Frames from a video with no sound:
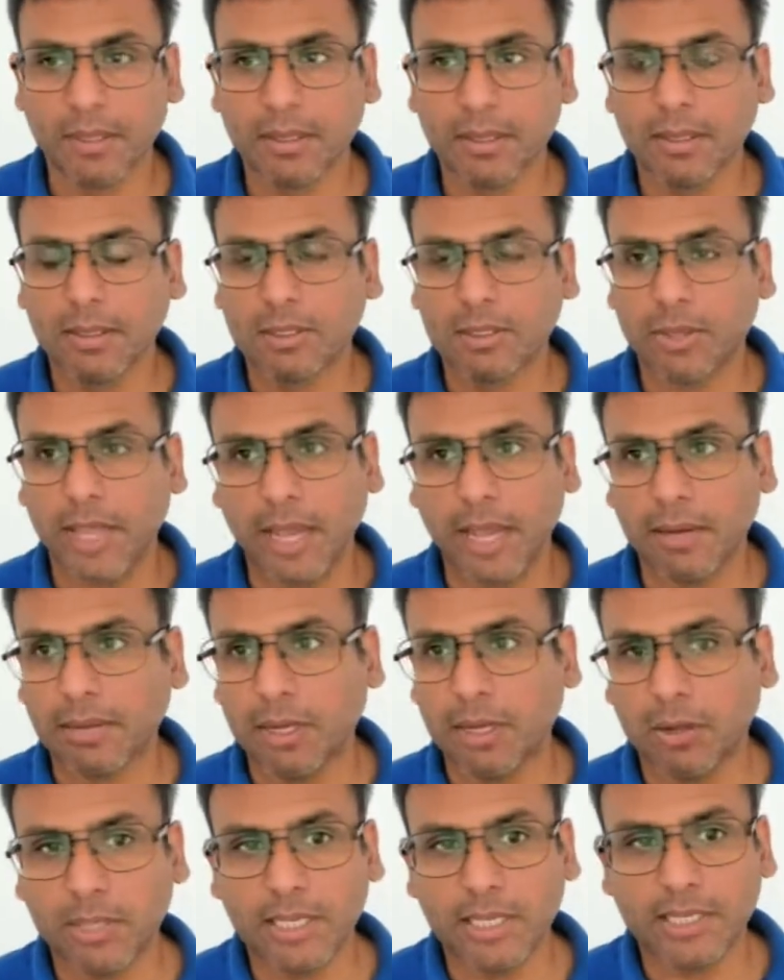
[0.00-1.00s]
So
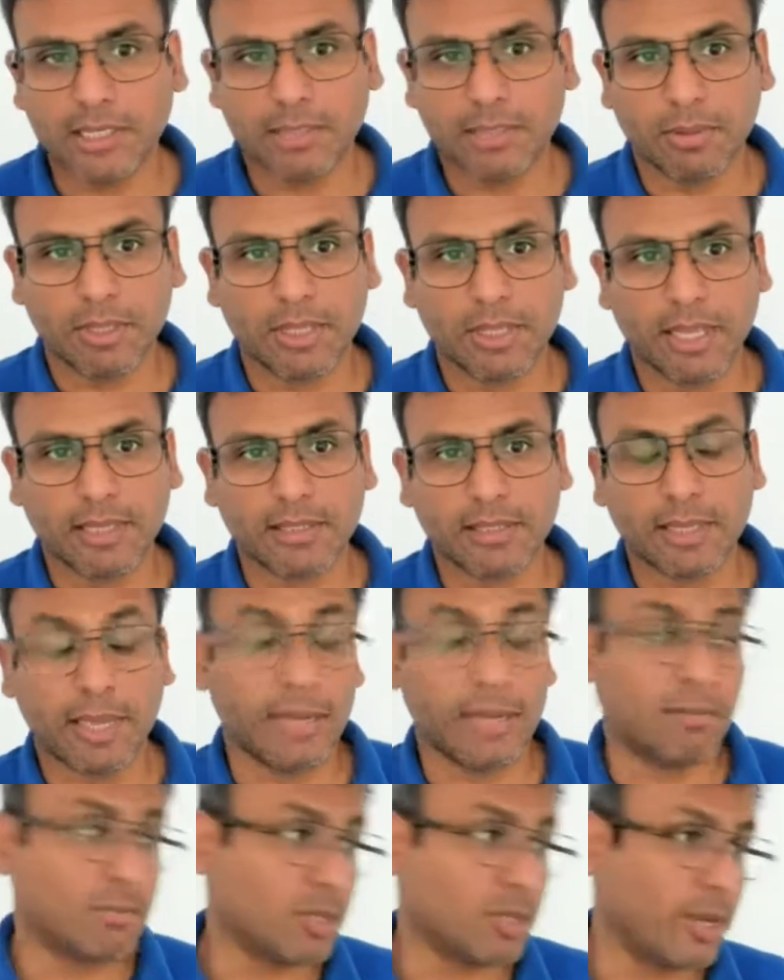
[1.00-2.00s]
yeah, these are some of the things.
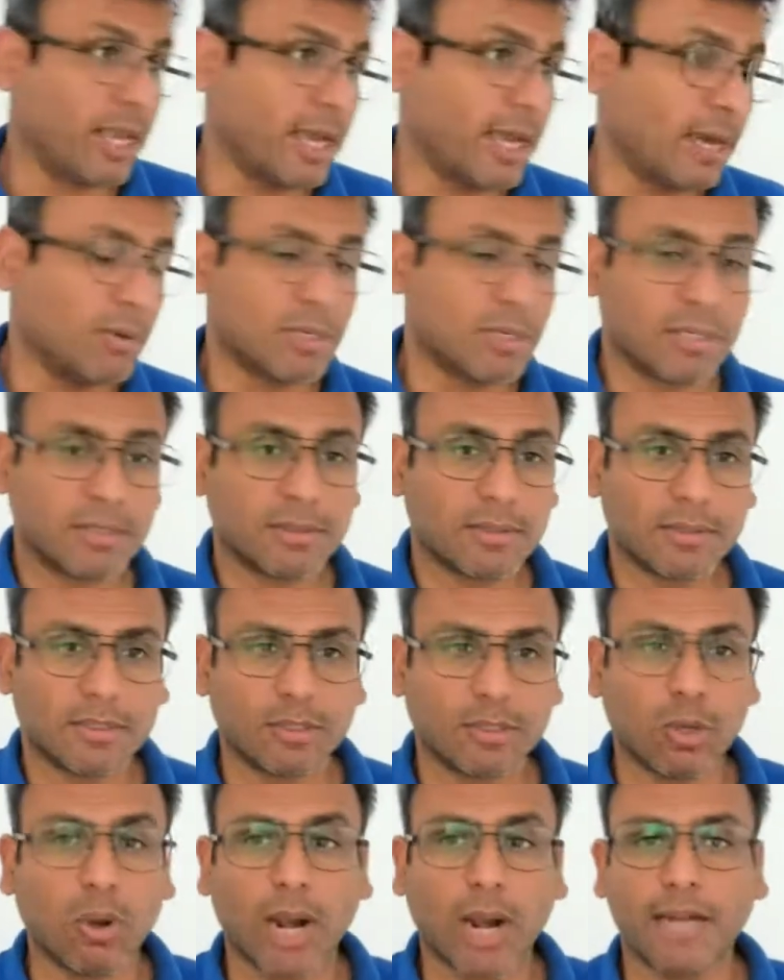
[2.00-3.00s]
And today I was
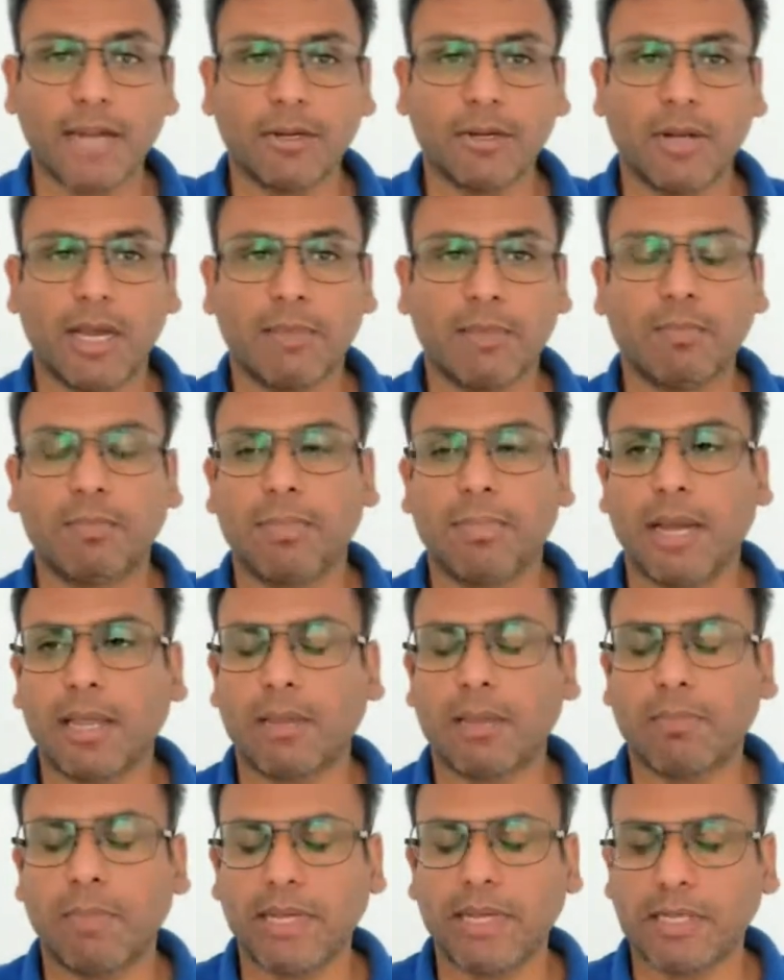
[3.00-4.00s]
so glad, I
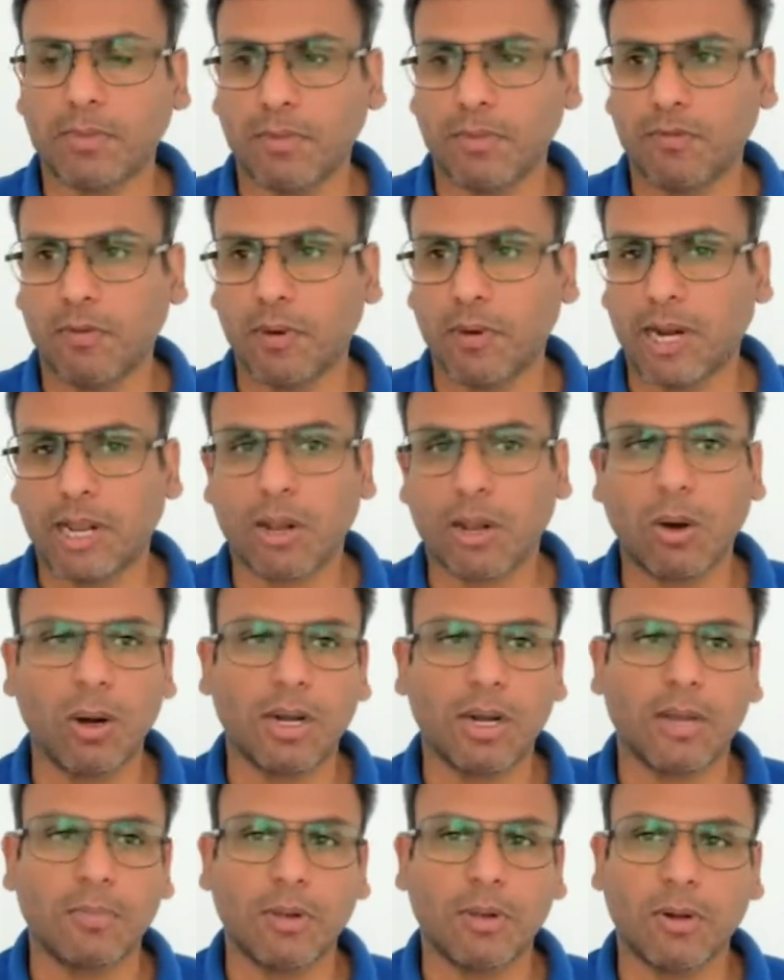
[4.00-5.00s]
picked up the phone. I
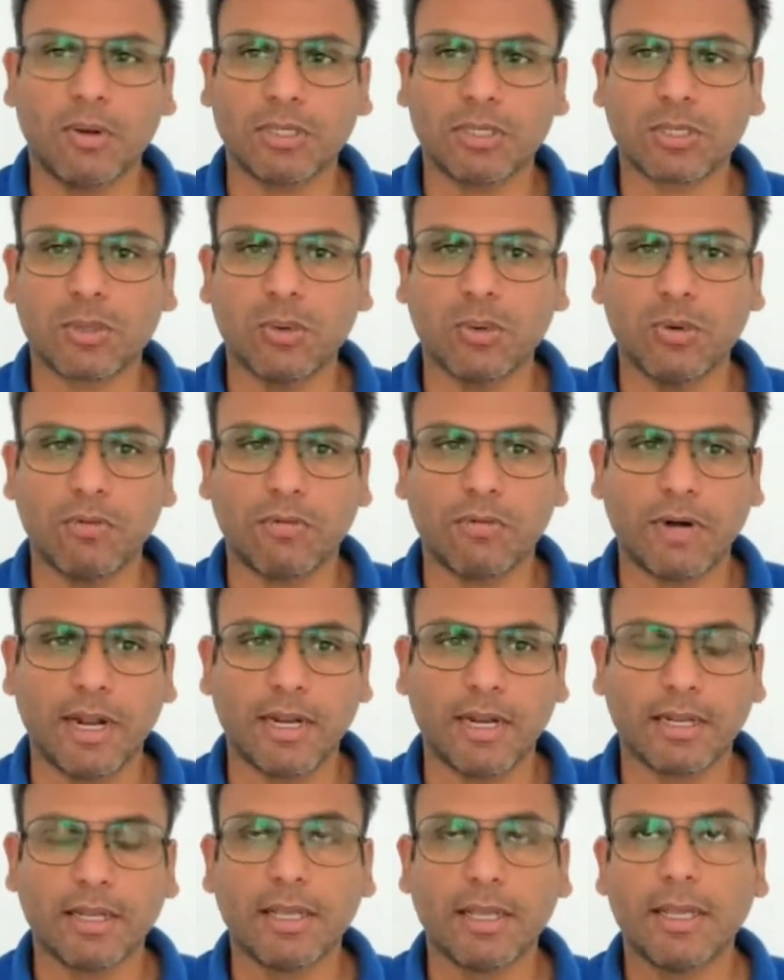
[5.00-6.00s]
called up, a school
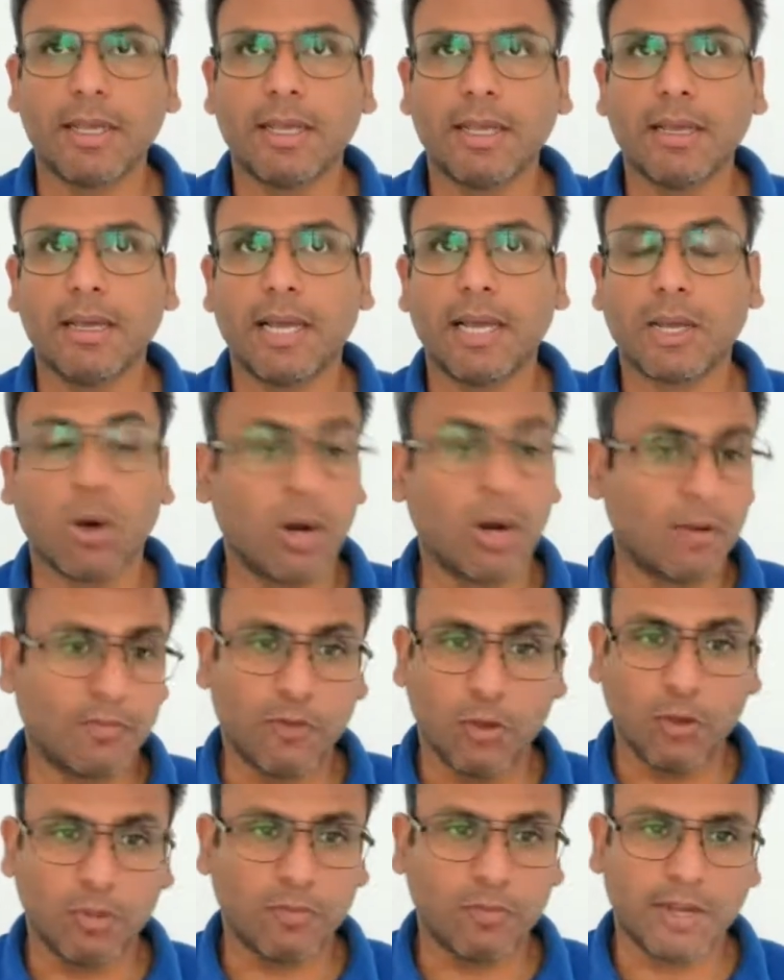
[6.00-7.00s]
friend. I called a
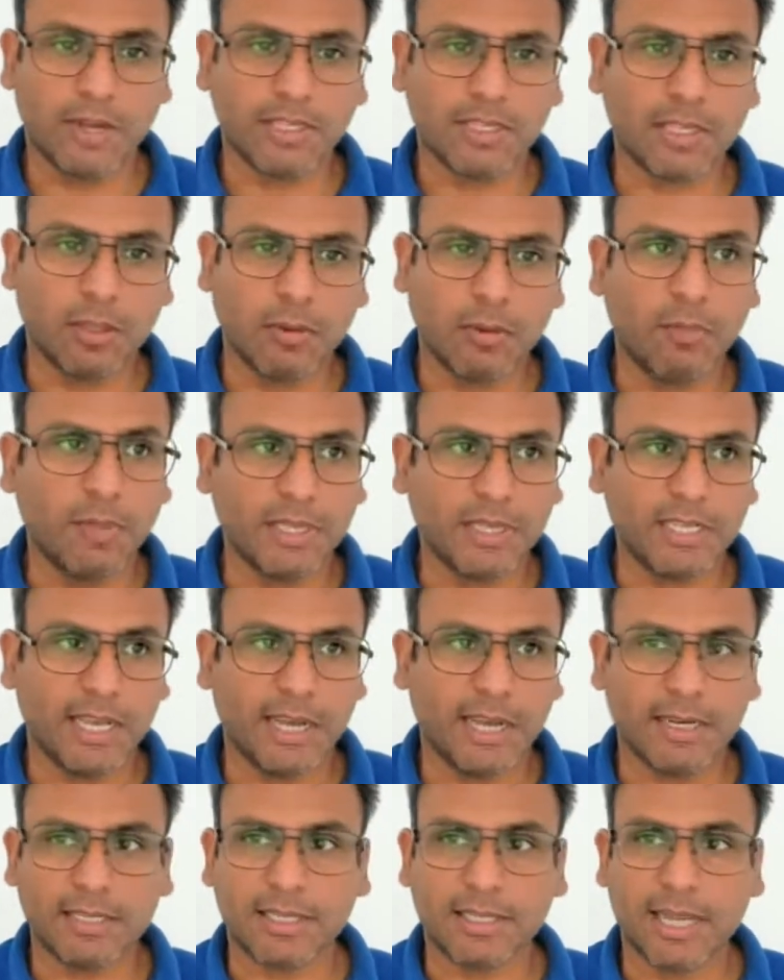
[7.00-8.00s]
few of the friends and they were busy, I
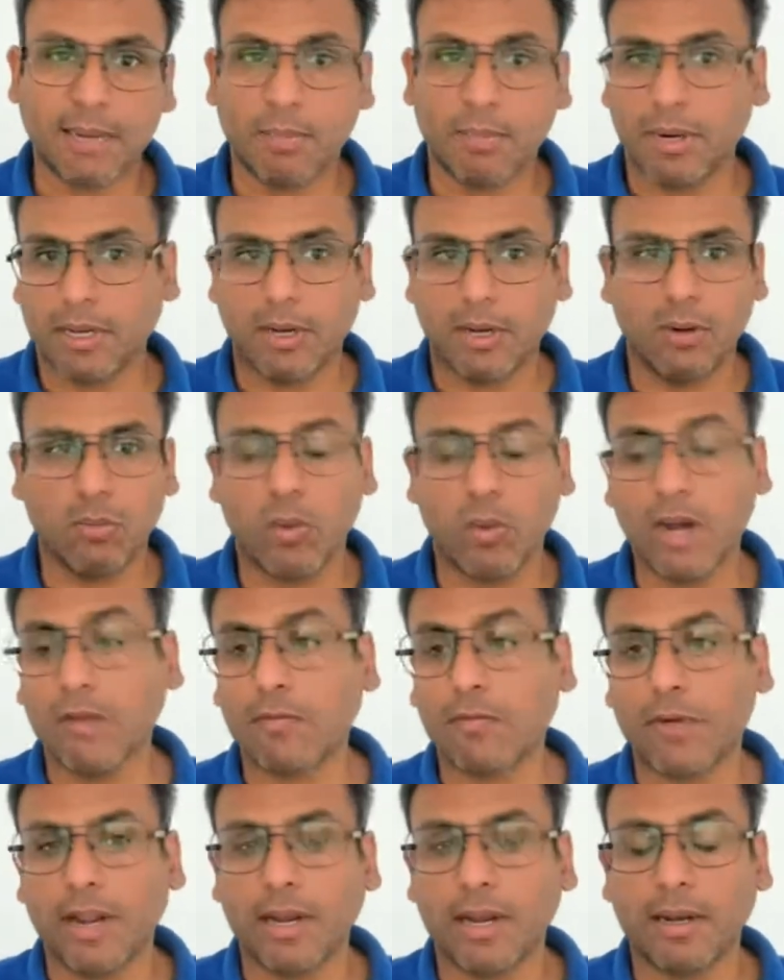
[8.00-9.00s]
understand. But, one
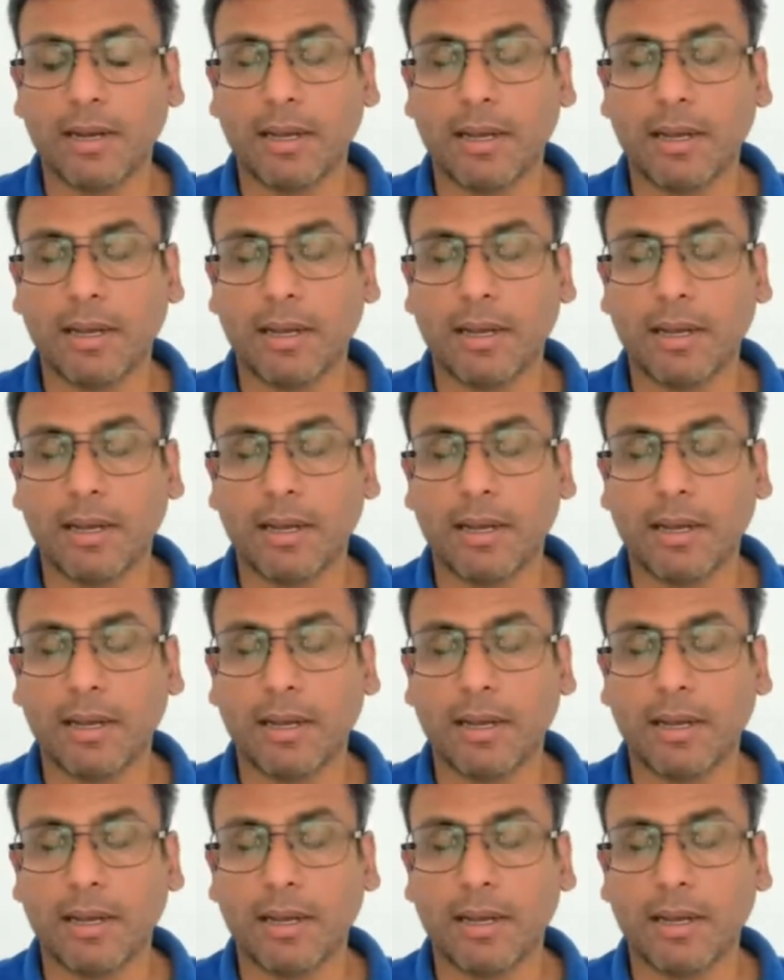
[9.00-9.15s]
friend,